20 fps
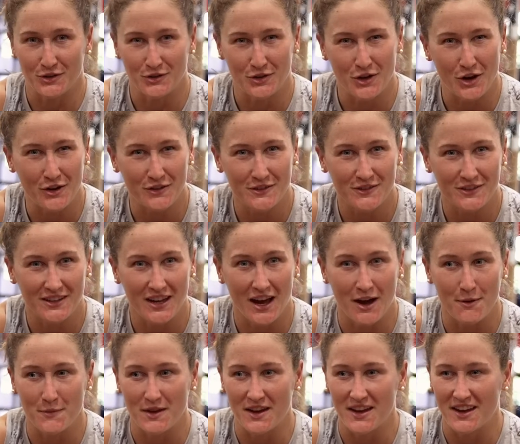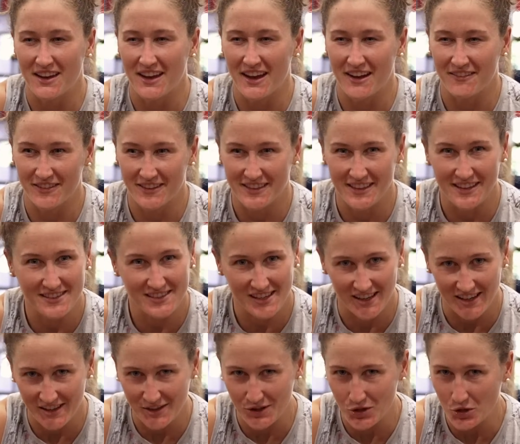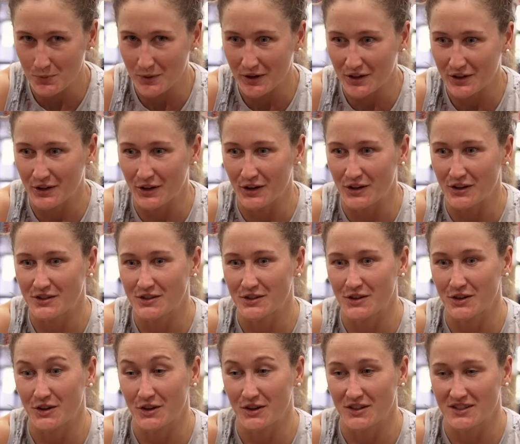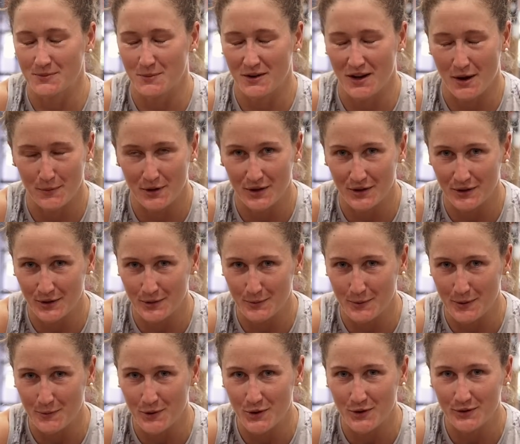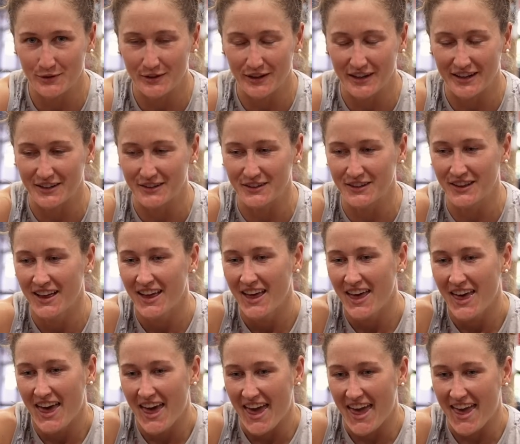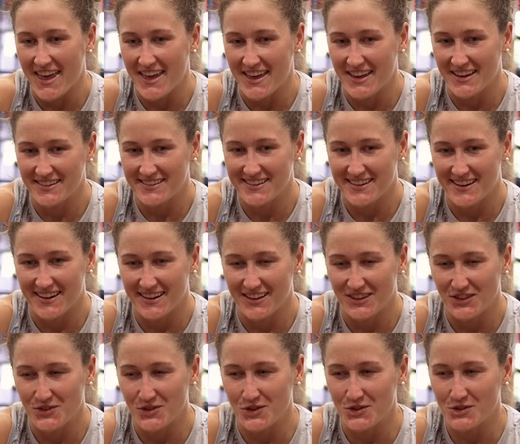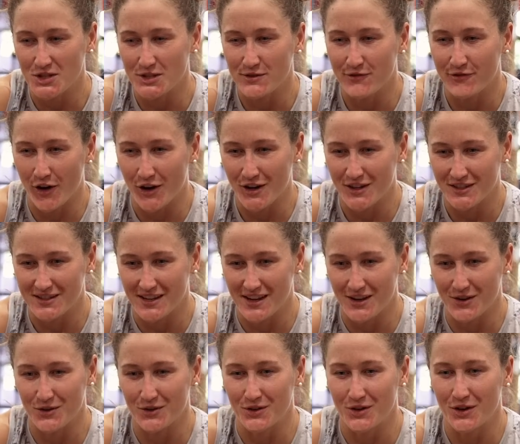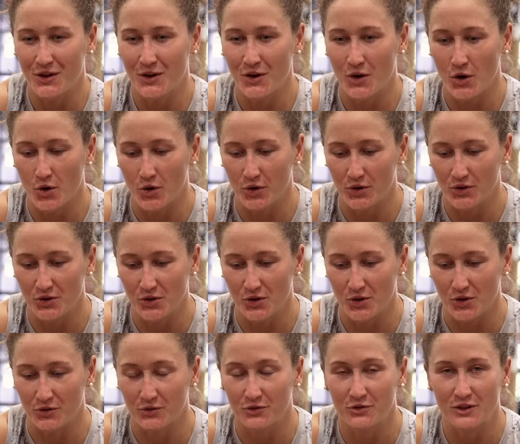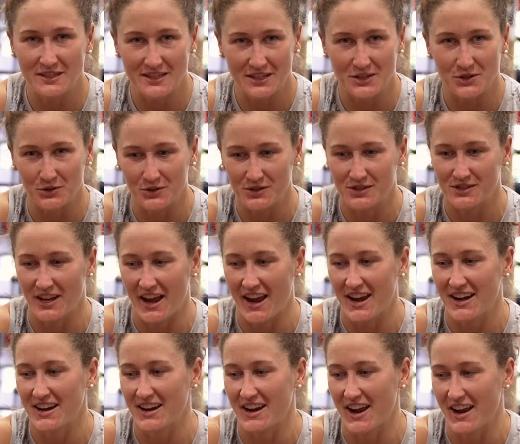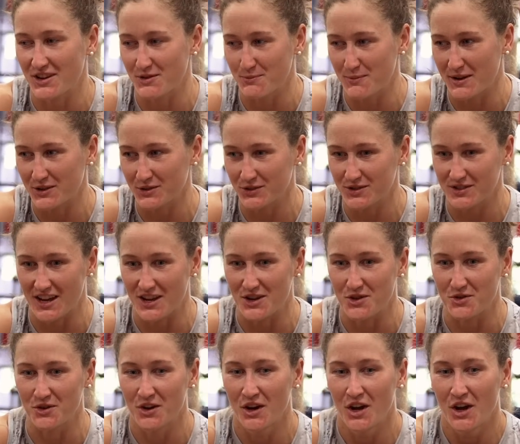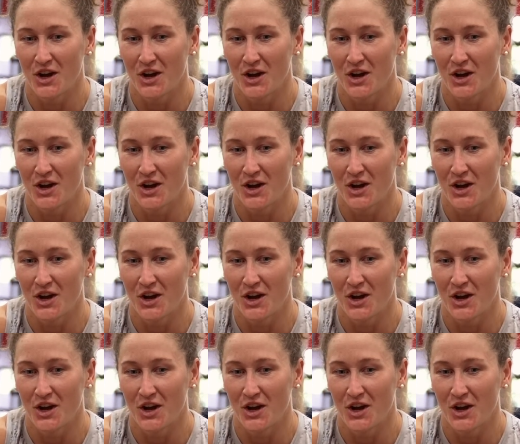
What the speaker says: nerves are coming, everything's getting a little bit closer, it's becoming a little bit more real, and you're not just focusing on your physical state and your mental state, you're